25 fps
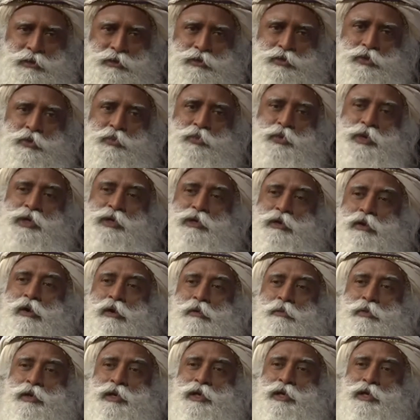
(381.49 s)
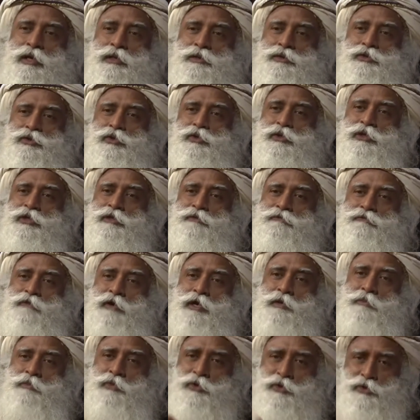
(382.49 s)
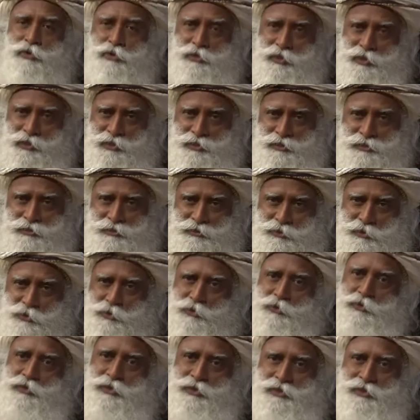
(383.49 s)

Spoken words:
So we normally solidify mercury to do